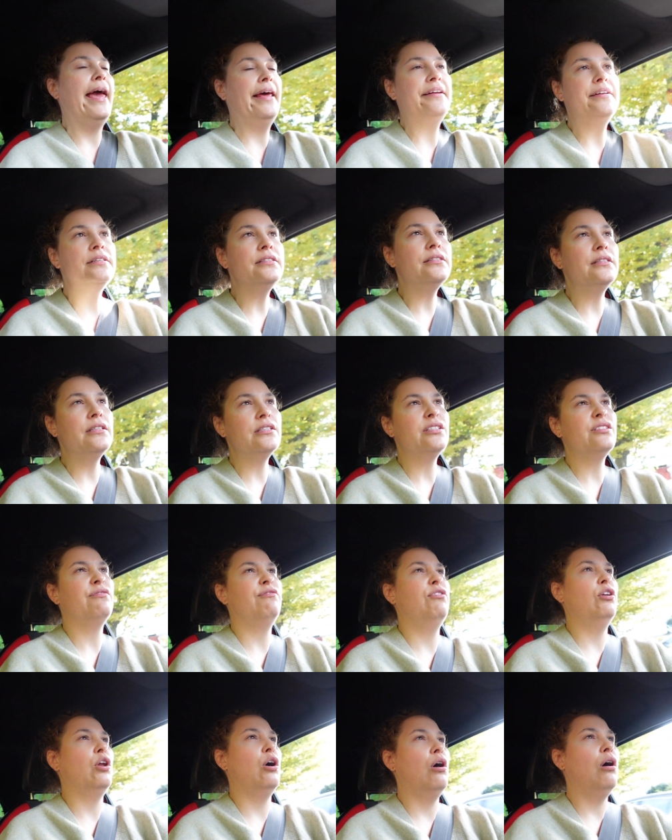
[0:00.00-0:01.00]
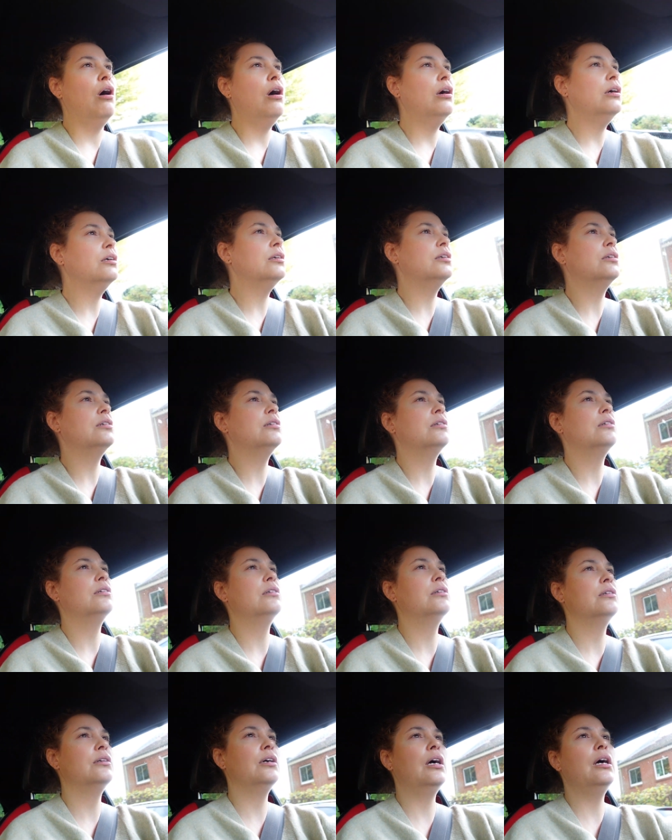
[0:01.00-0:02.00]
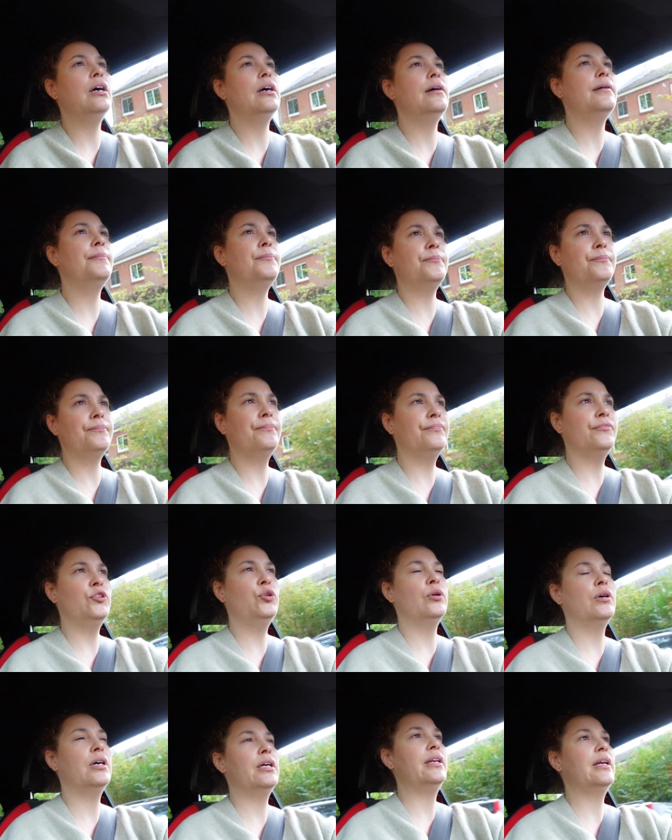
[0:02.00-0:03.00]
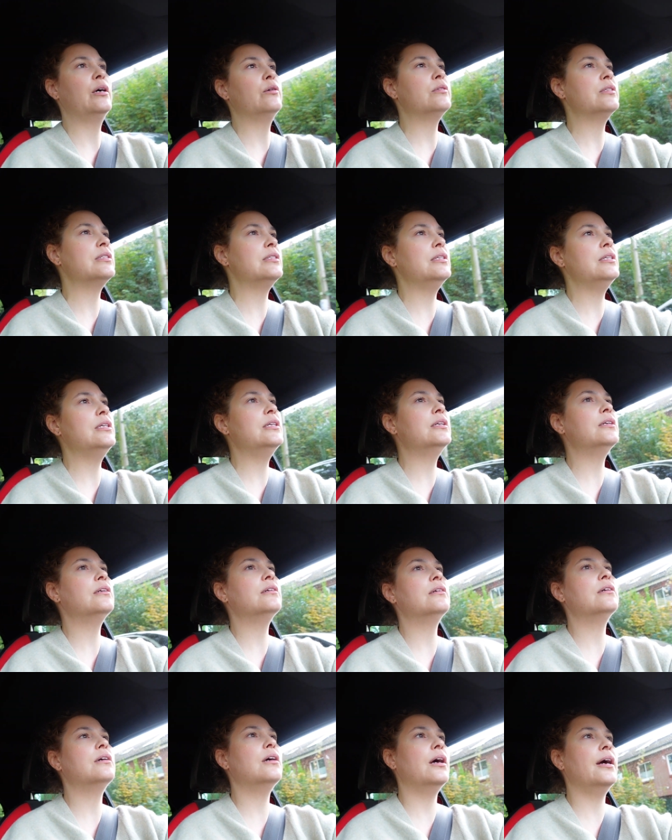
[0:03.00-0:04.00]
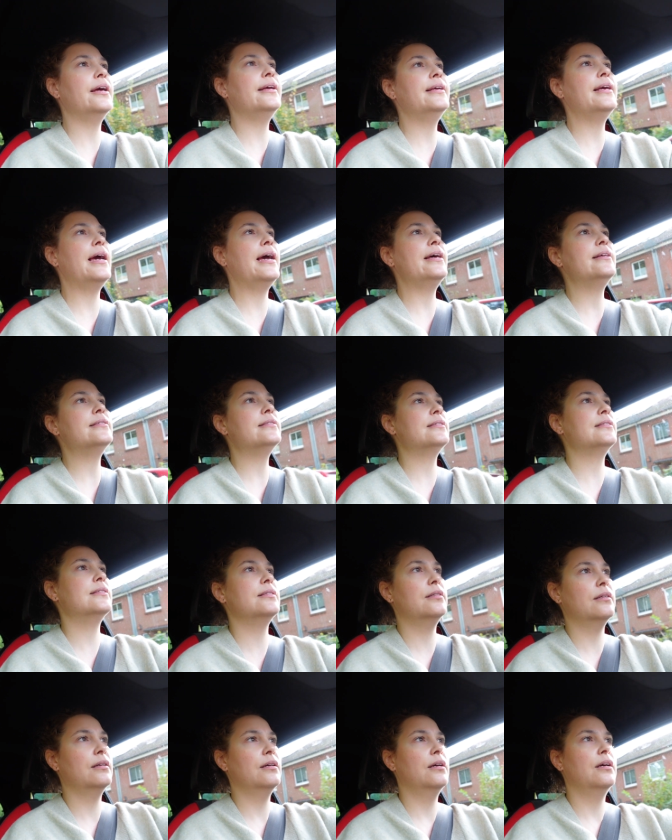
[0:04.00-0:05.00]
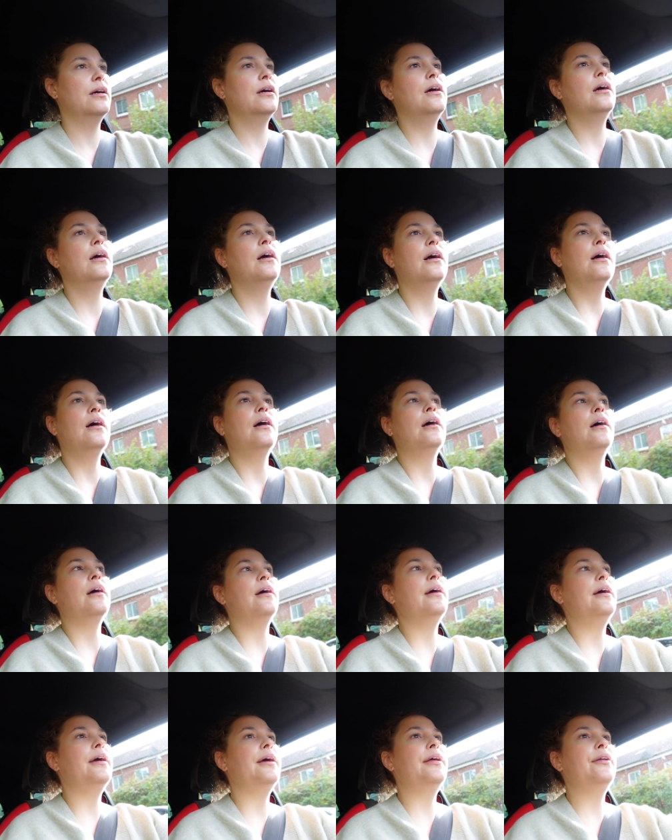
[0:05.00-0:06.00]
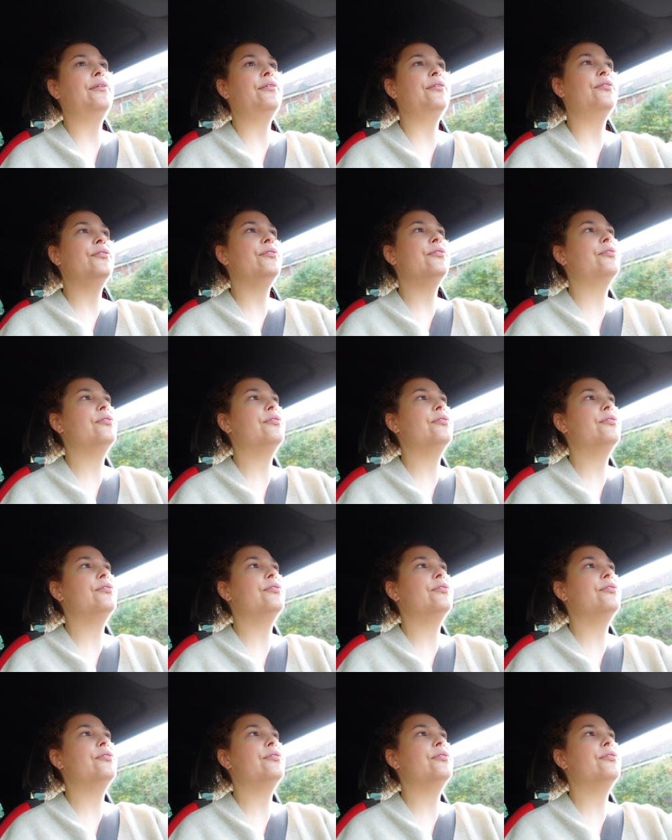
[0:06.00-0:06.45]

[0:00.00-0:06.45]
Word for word: edit this vlog um, you are now seeing, I guess, and